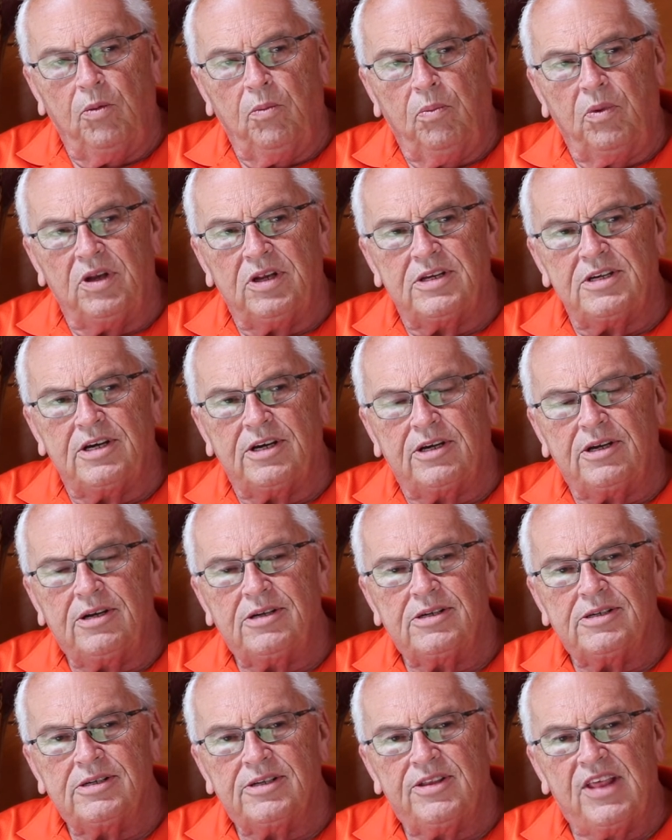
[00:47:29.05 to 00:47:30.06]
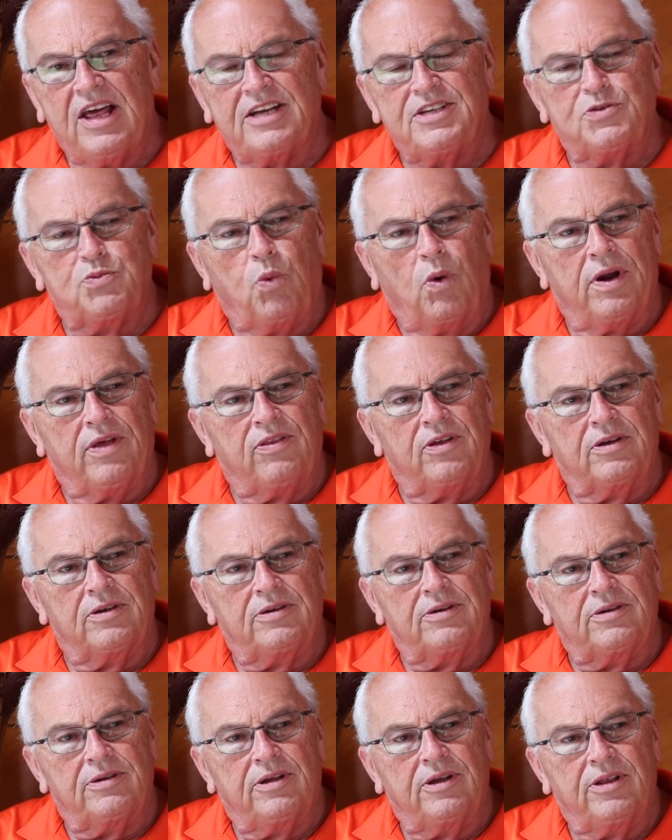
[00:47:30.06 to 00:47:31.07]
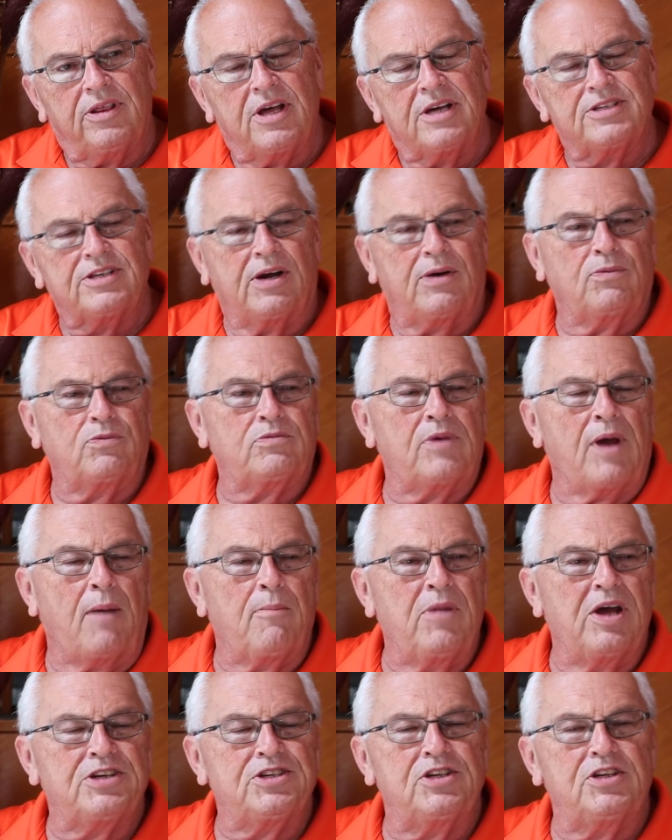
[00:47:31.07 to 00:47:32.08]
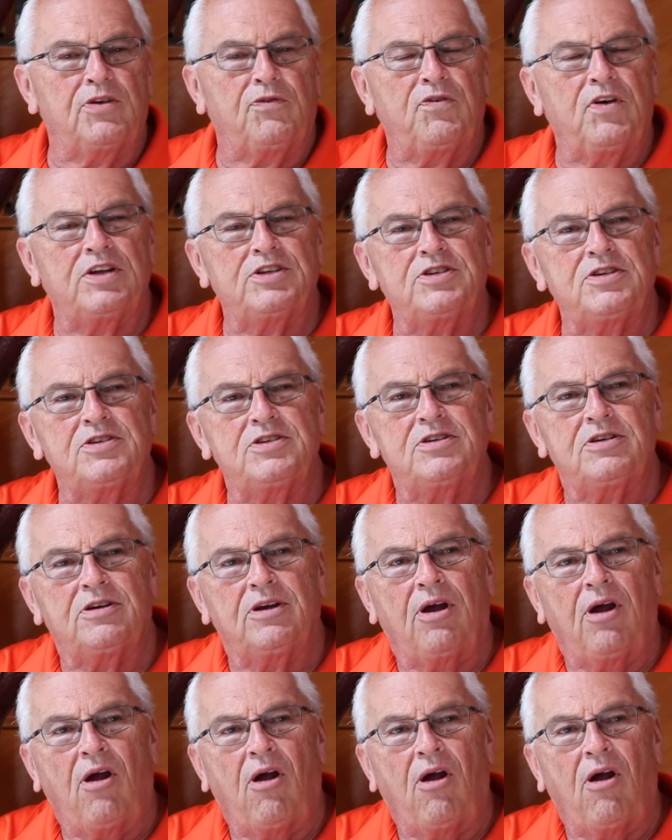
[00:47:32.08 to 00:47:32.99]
But that's one of the things that I mentioned, the fences.